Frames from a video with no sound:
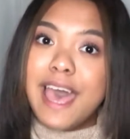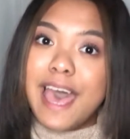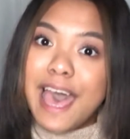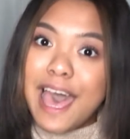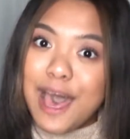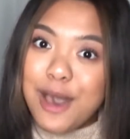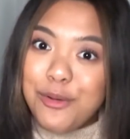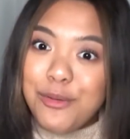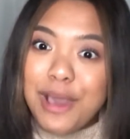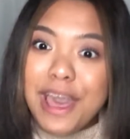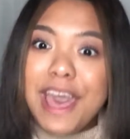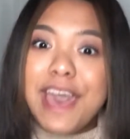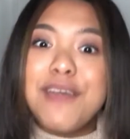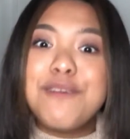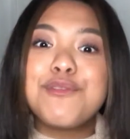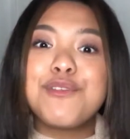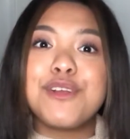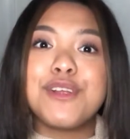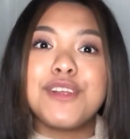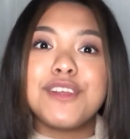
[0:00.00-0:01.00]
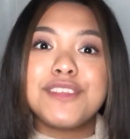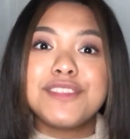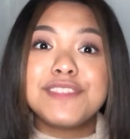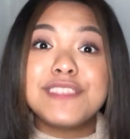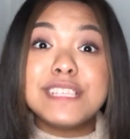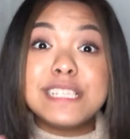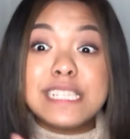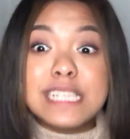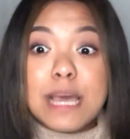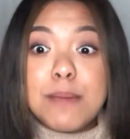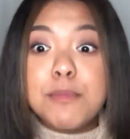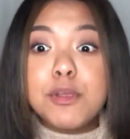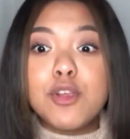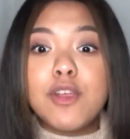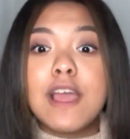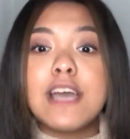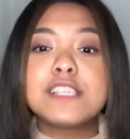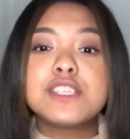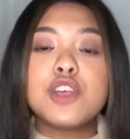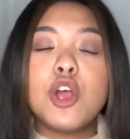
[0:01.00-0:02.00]
However, the
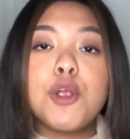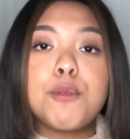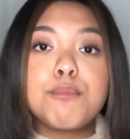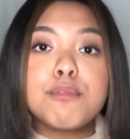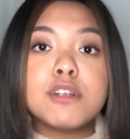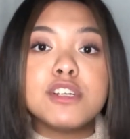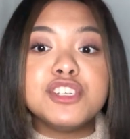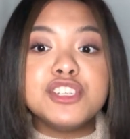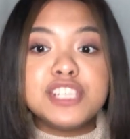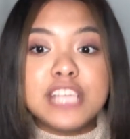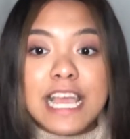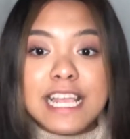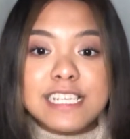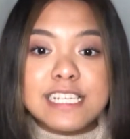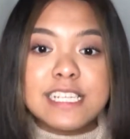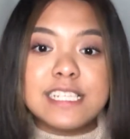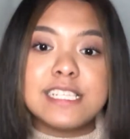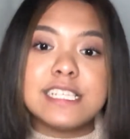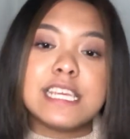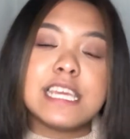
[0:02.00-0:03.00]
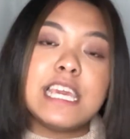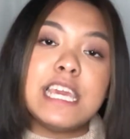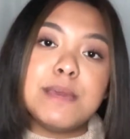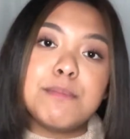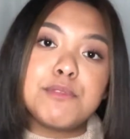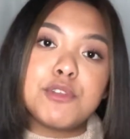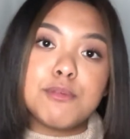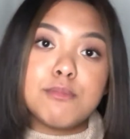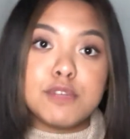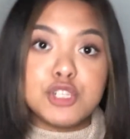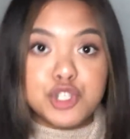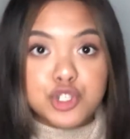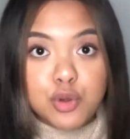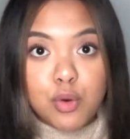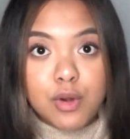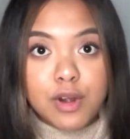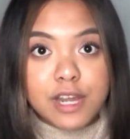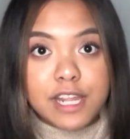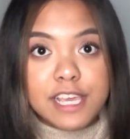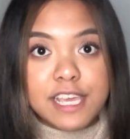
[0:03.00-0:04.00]
Democrats are projected to keep their
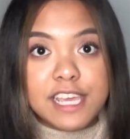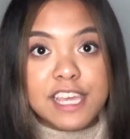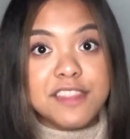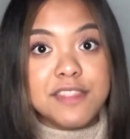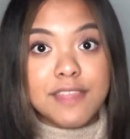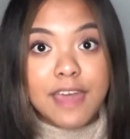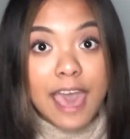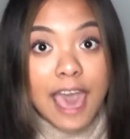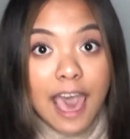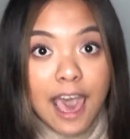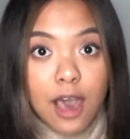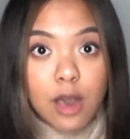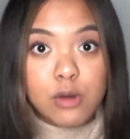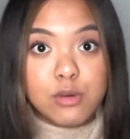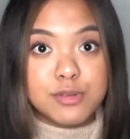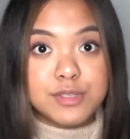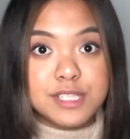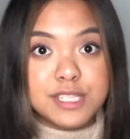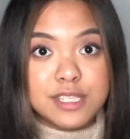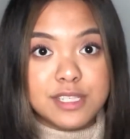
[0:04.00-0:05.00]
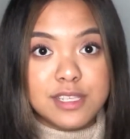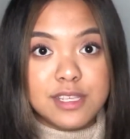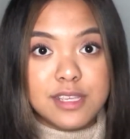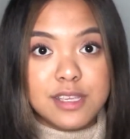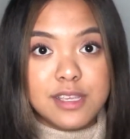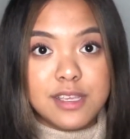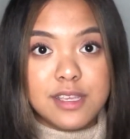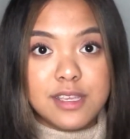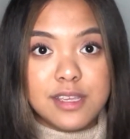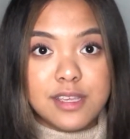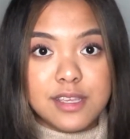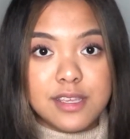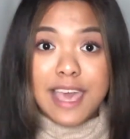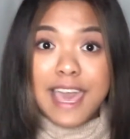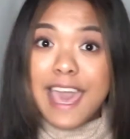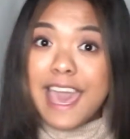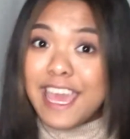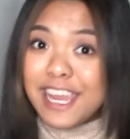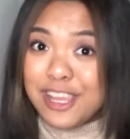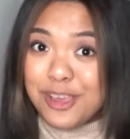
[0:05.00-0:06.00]
majority in the House.
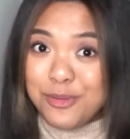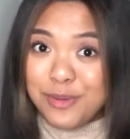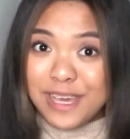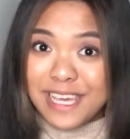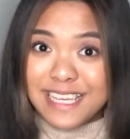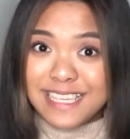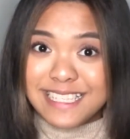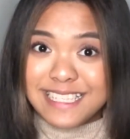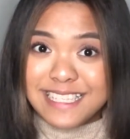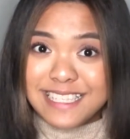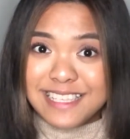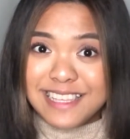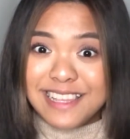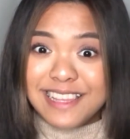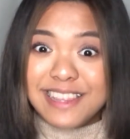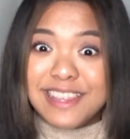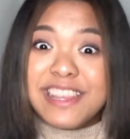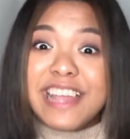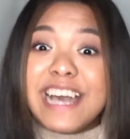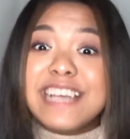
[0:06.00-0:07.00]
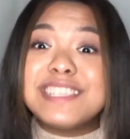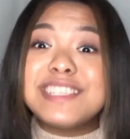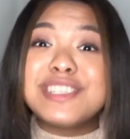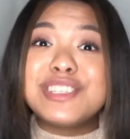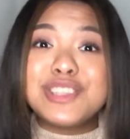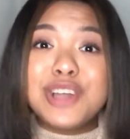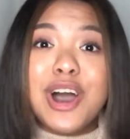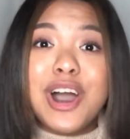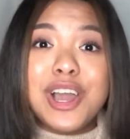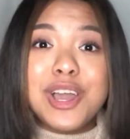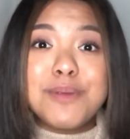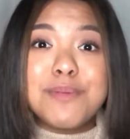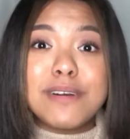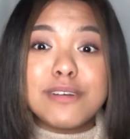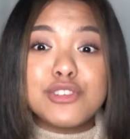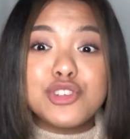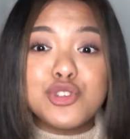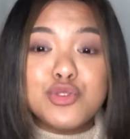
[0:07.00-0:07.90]
Anyways, let's talk about